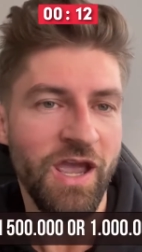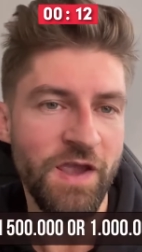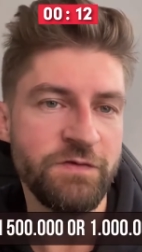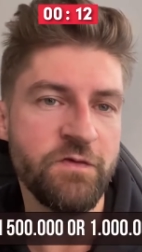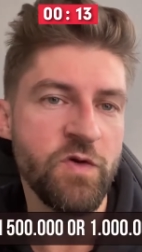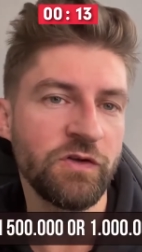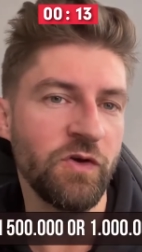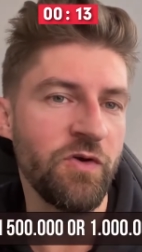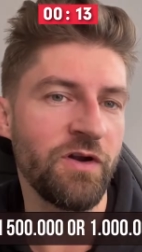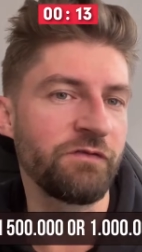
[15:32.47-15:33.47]
If you want
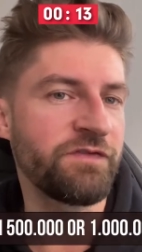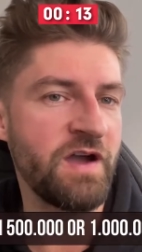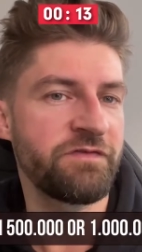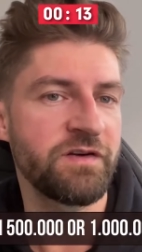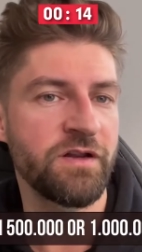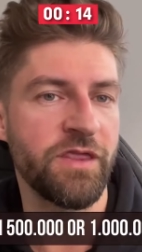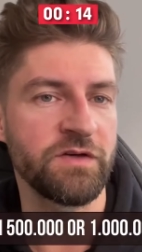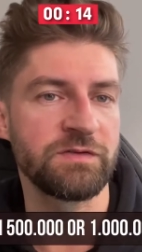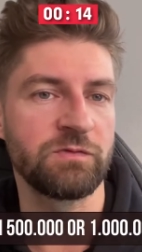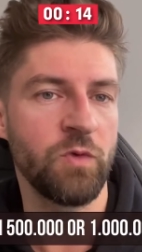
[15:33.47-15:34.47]
to earn
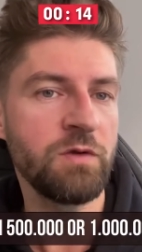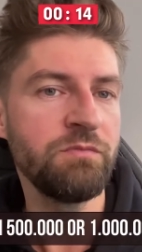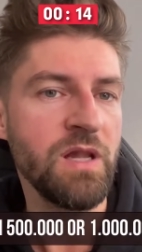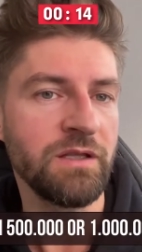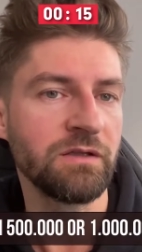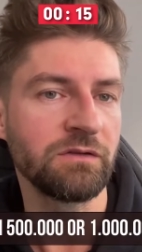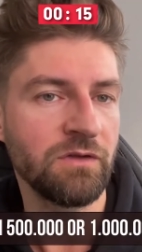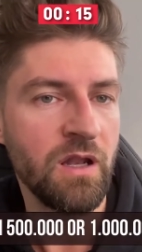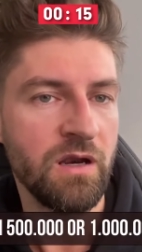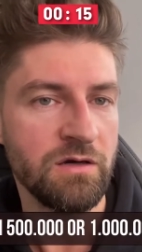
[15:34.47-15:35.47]
500,000, 1 million
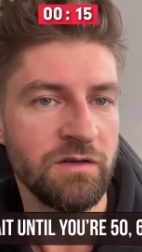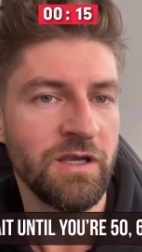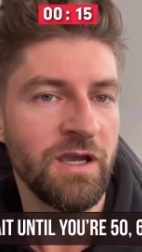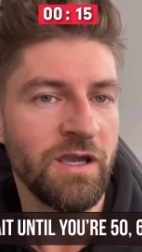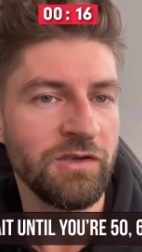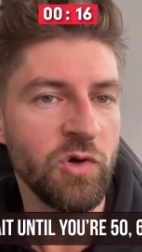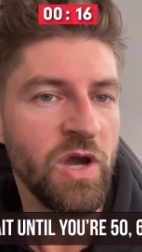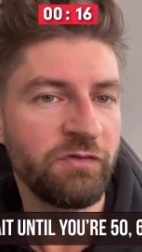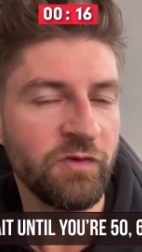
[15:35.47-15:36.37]
dollar, you have to